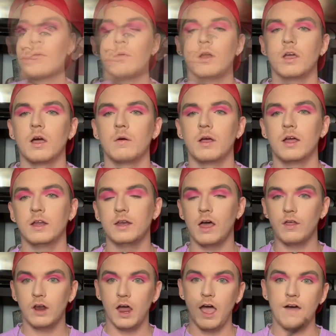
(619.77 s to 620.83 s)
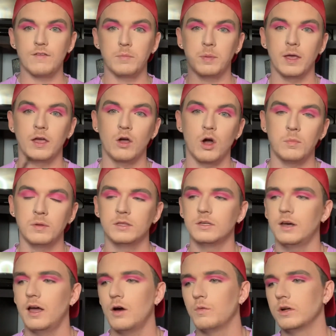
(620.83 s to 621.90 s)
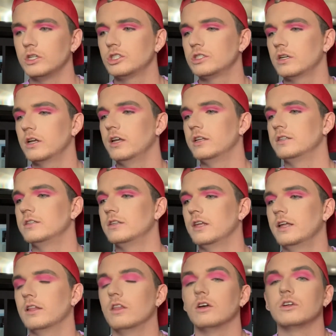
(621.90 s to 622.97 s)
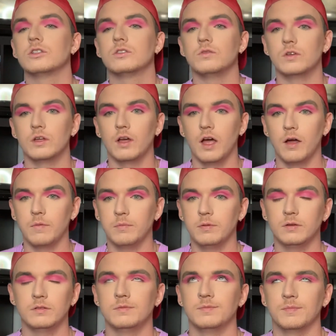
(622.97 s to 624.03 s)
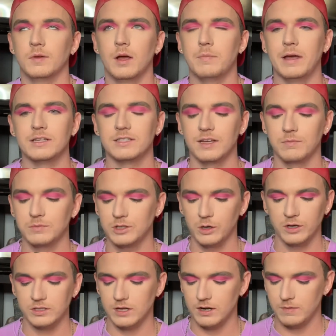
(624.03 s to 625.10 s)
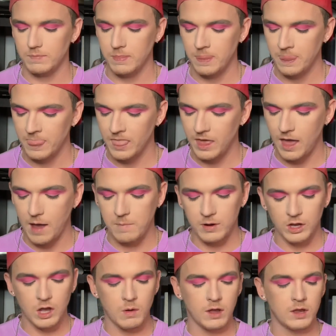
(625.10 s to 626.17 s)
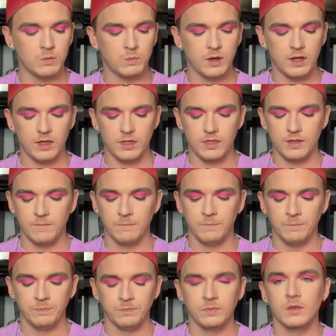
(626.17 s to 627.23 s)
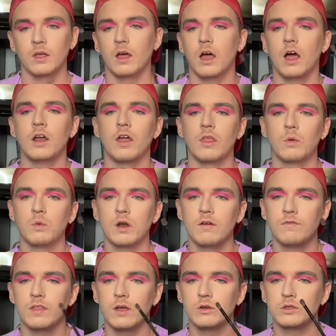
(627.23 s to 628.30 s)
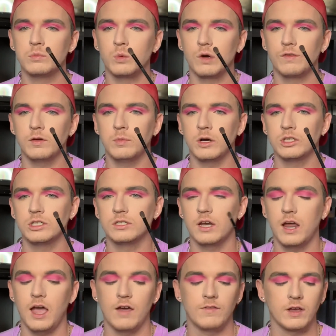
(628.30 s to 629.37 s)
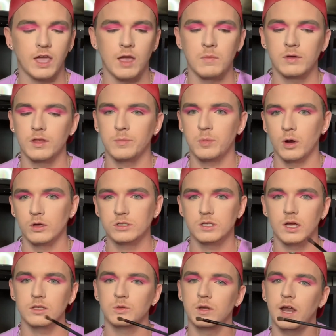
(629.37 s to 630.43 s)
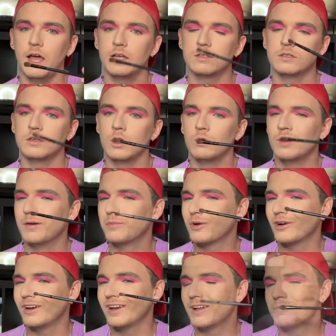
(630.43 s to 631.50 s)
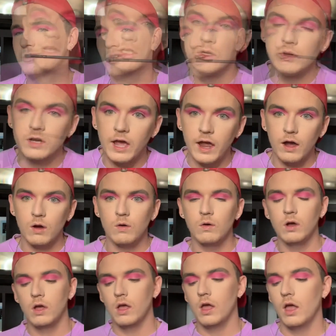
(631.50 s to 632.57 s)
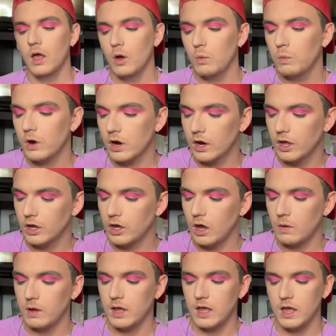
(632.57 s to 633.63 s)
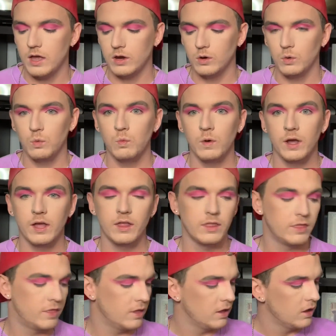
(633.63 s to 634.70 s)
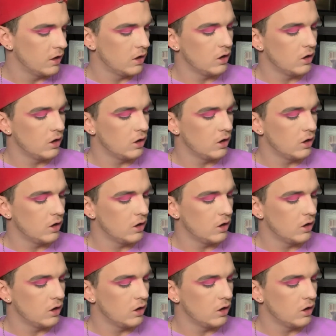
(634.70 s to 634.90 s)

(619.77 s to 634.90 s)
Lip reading: Now I'm gonna go in, now that I have the paint all blended out, which it looks amazing. I'm so excited. I'm gonna go in with another one of those Morphe brushes that I had that came with a pro set, so it has no number on it. Okay, so now we're gonna go in with